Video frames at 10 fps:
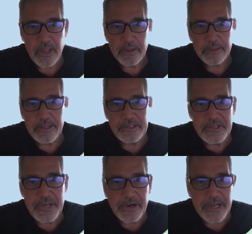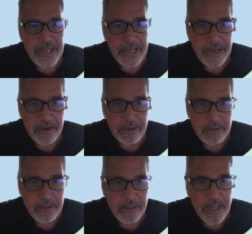this area here,
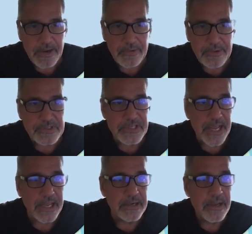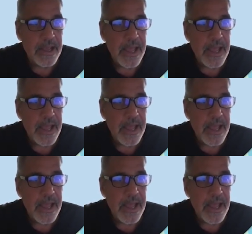like we were saying,